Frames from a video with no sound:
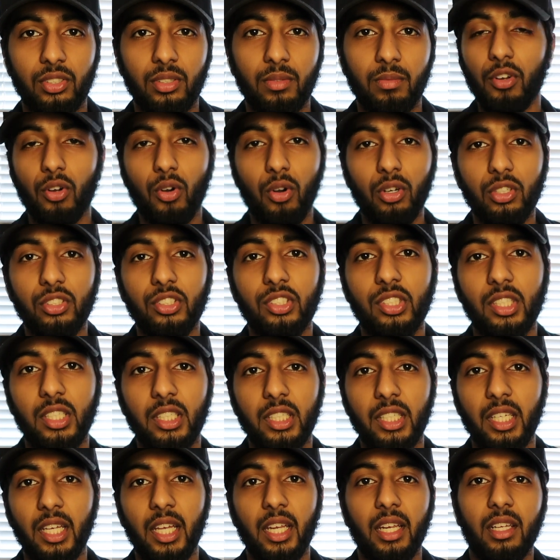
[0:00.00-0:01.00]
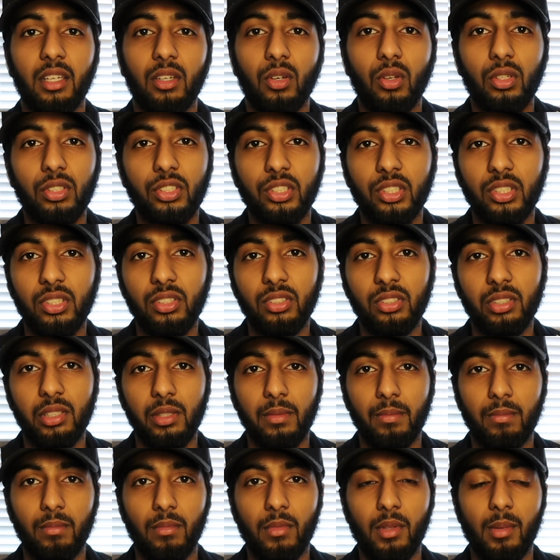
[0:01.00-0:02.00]
If you're constantly hitting losses,
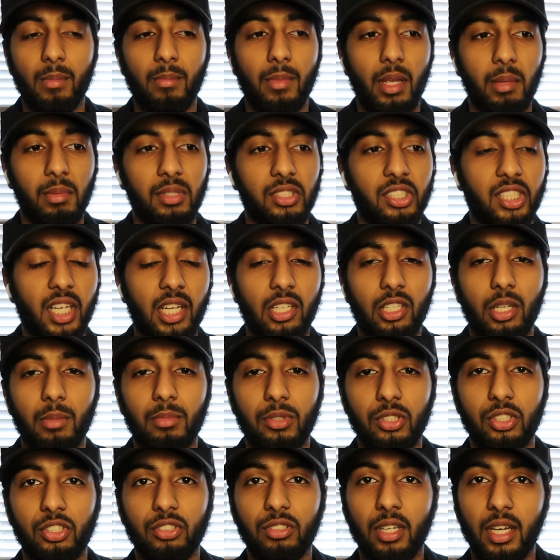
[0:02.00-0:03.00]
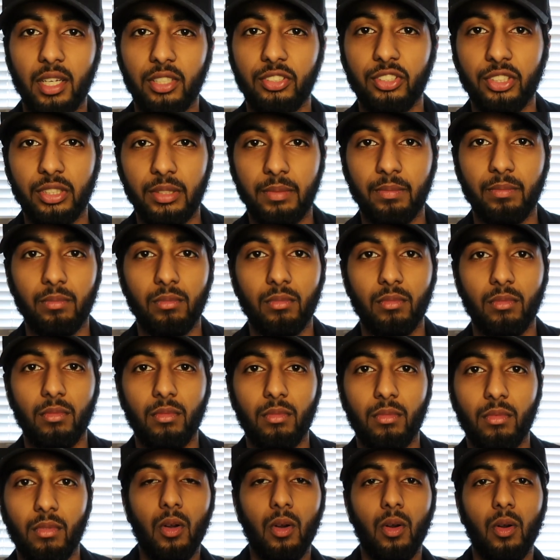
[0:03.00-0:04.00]
maybe change up your strategy.
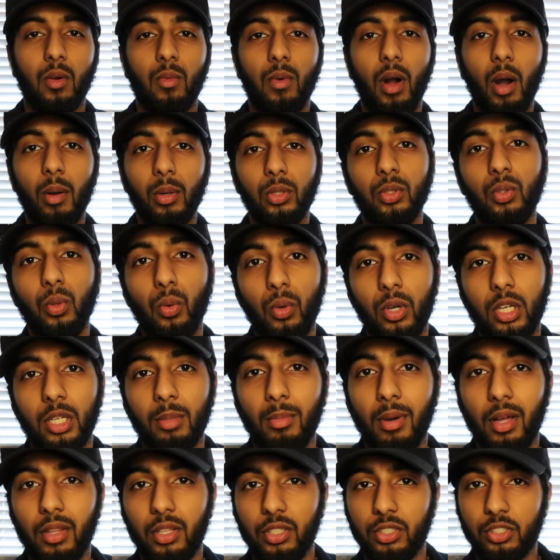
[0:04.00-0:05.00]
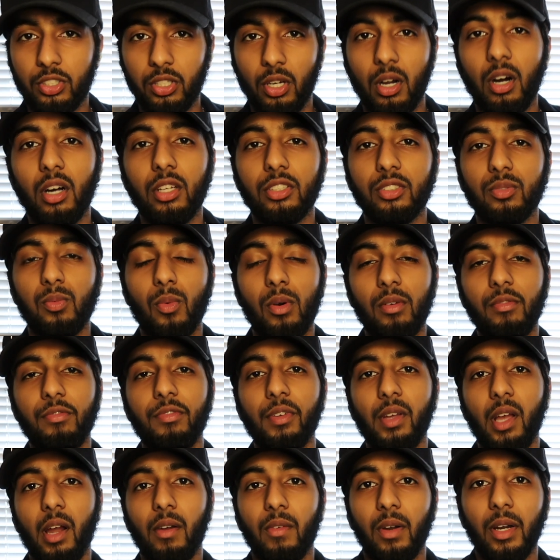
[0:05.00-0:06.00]
While we're talking about the charts, one
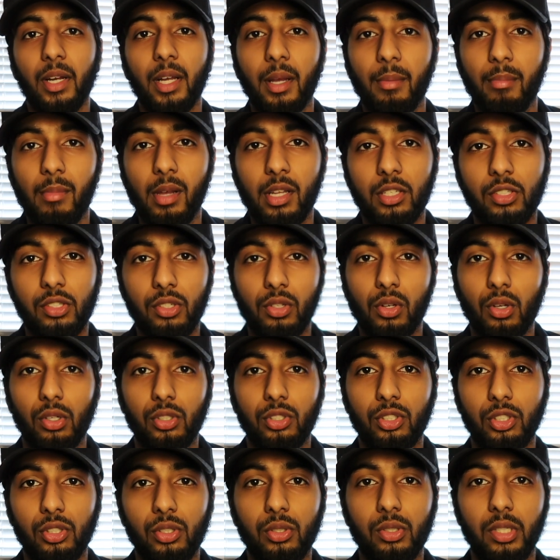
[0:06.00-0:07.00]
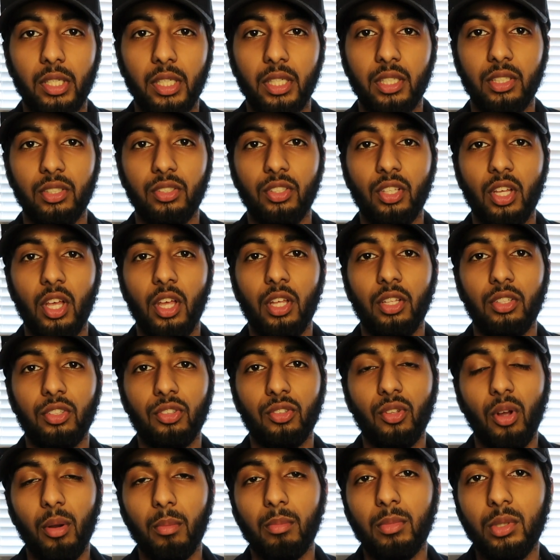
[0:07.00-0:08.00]
thing I recommend you not do is
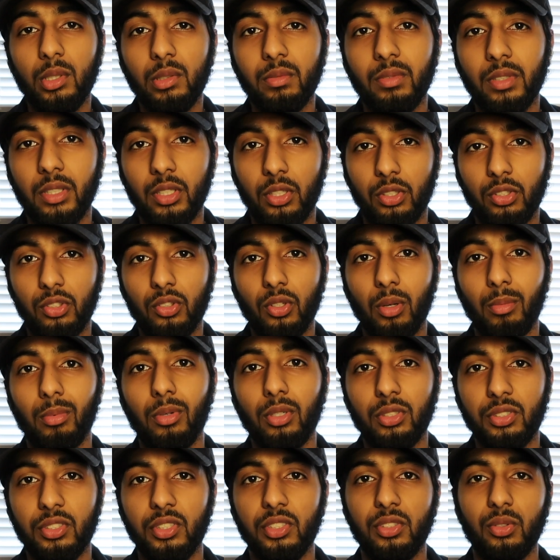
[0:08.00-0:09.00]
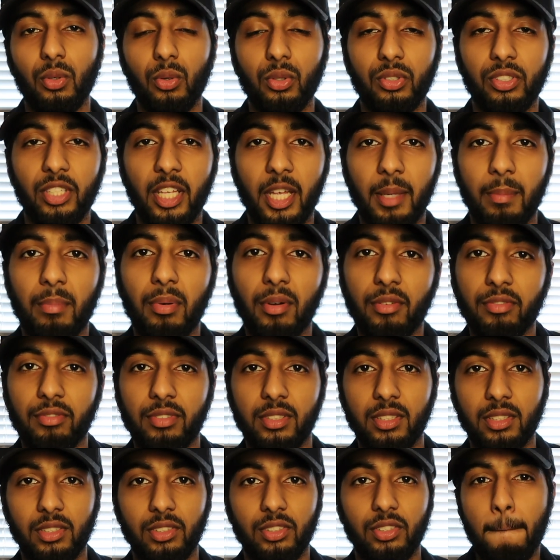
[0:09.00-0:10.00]
stop moving your stop losses or take
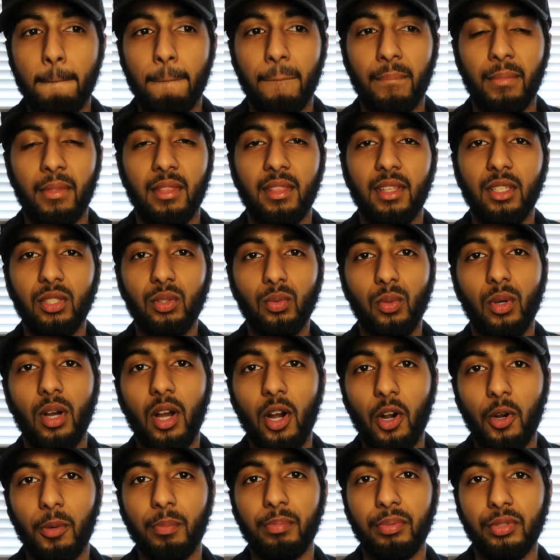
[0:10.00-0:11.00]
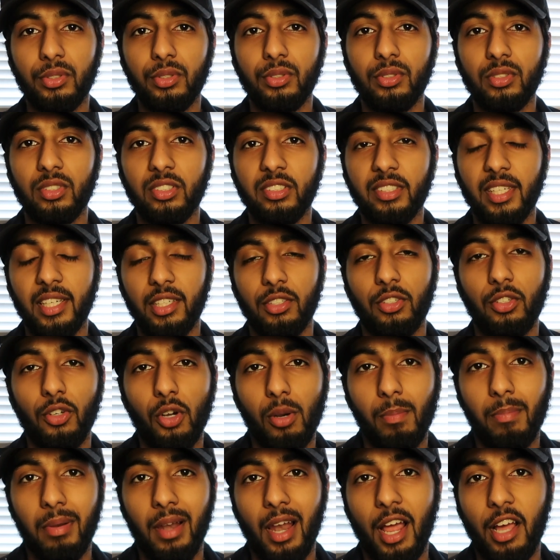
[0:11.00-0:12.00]
profits. This will help you stick to your
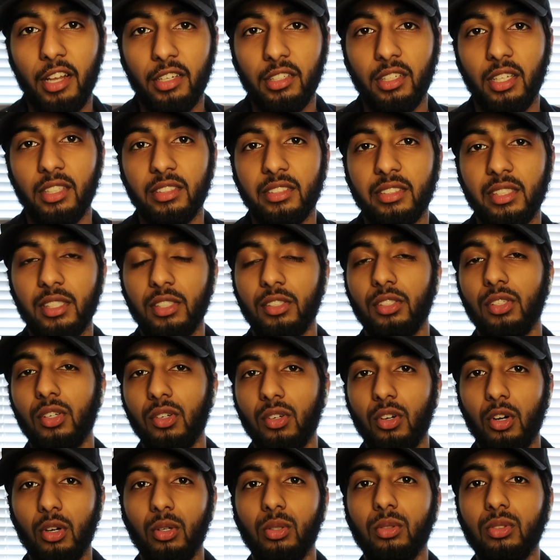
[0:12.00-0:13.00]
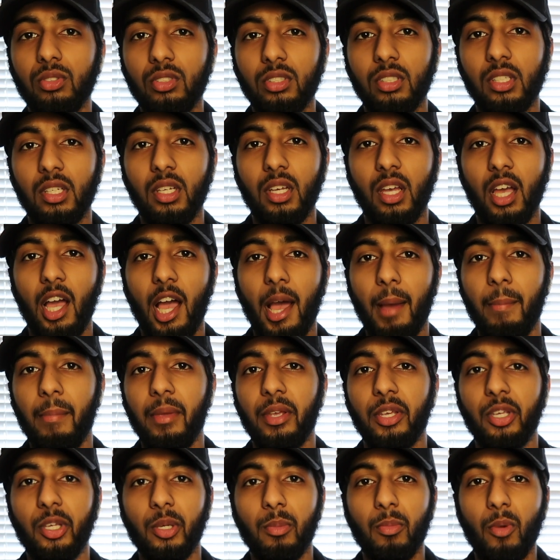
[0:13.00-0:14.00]
plan and stick to your goals and
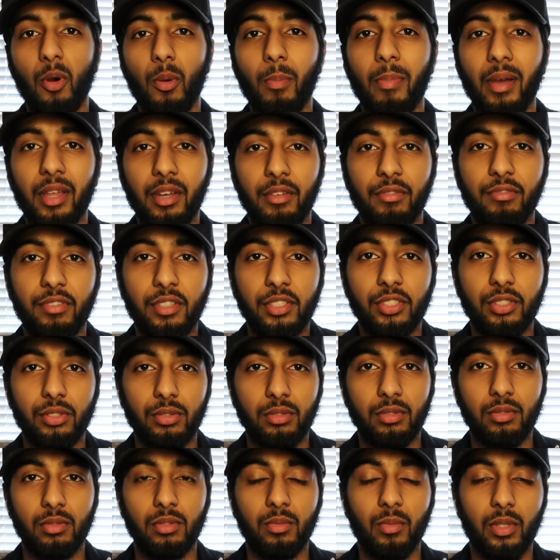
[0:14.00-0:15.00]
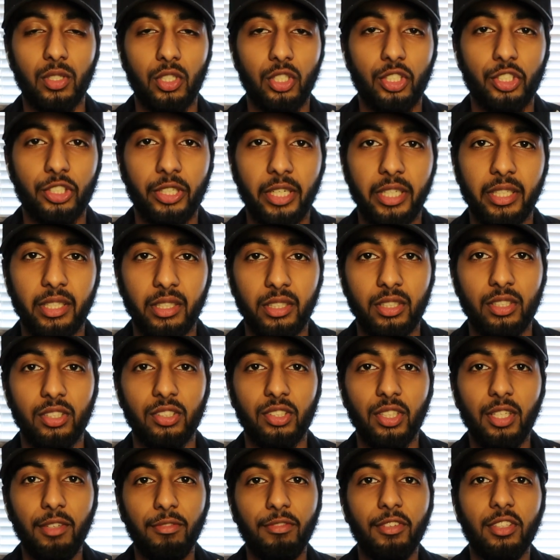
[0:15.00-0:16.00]
make you more beneficial when you're trading. Because
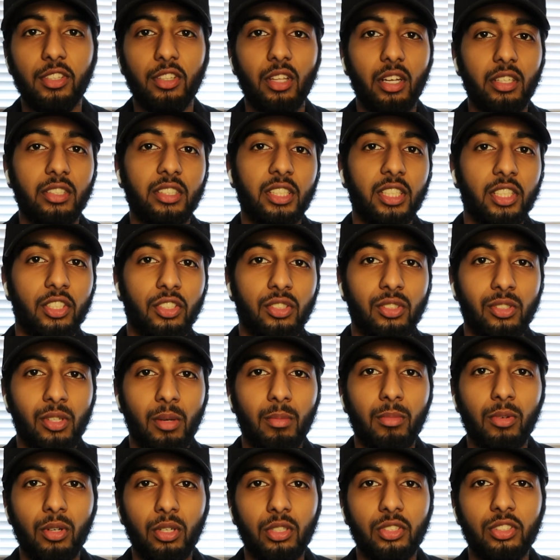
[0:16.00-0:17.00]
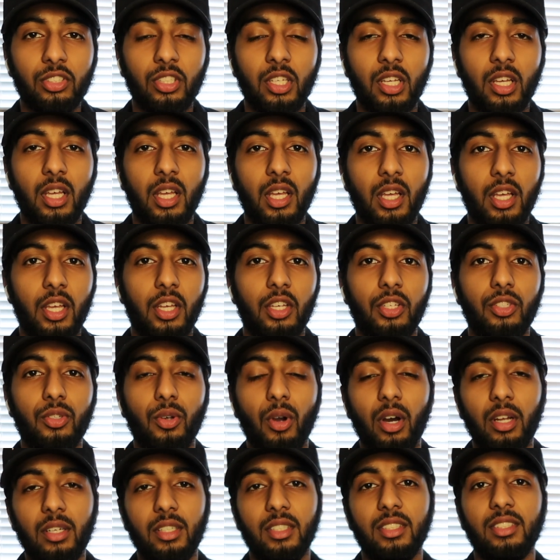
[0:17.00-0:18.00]
if it does hit your stop loss, you
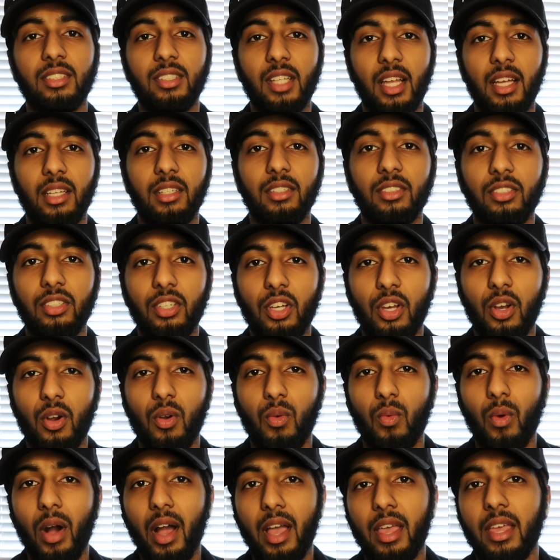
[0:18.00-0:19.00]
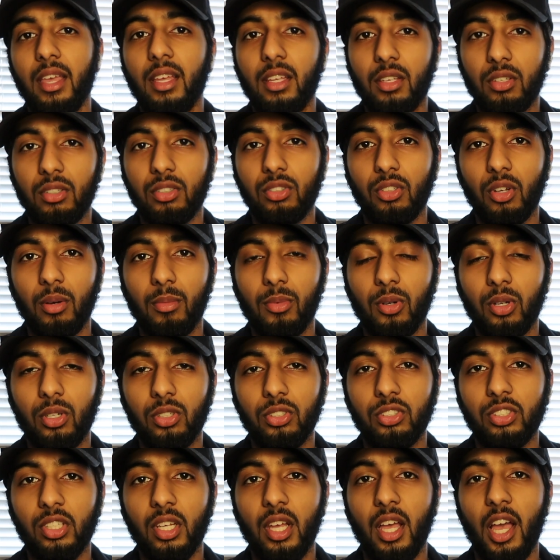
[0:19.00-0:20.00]
understand why it hit your stop
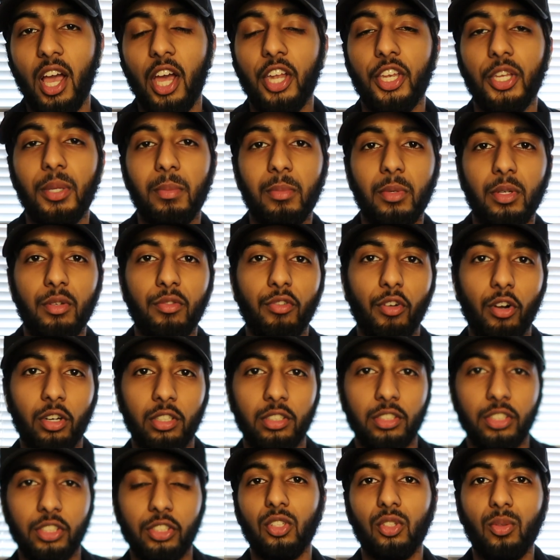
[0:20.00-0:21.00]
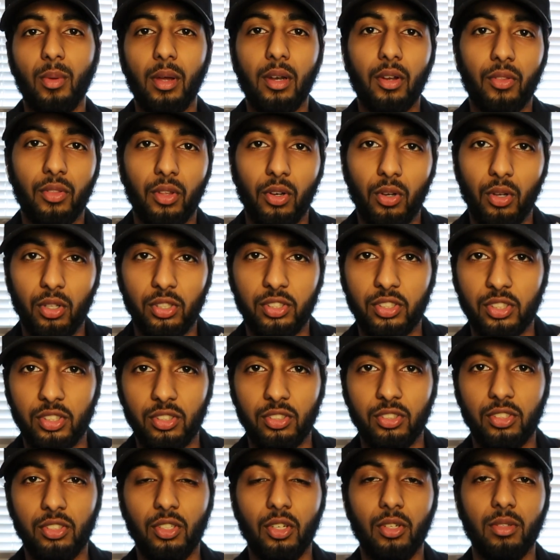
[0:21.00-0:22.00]
loss and you move on. You don't dwell on the losses.
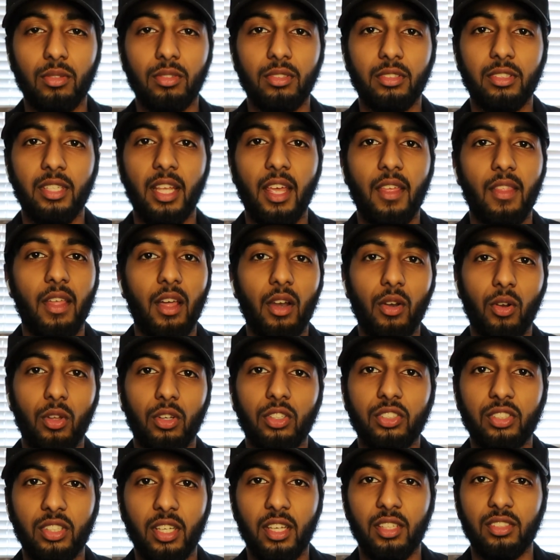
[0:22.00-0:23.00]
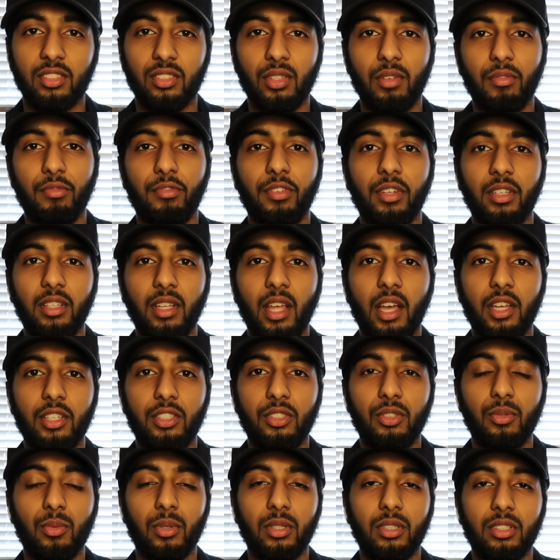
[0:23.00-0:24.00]
You don't take that loss as something that
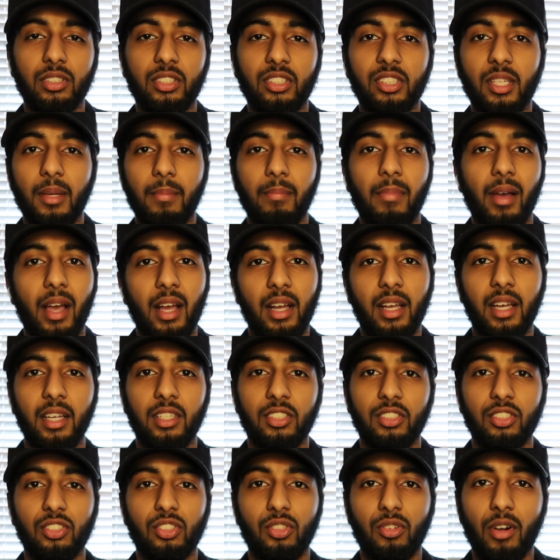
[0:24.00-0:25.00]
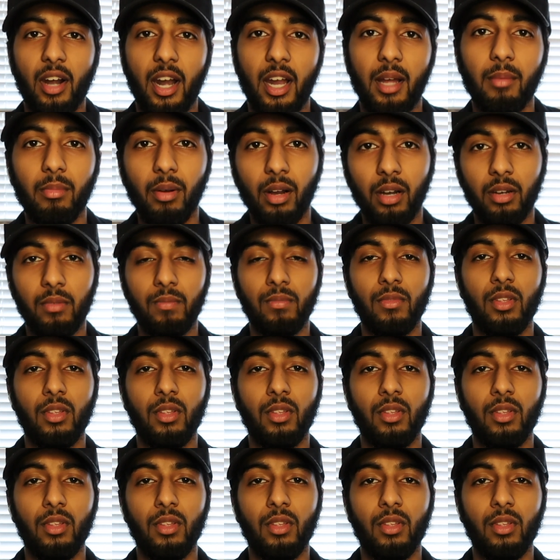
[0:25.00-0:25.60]
you want to sit back and just cry about.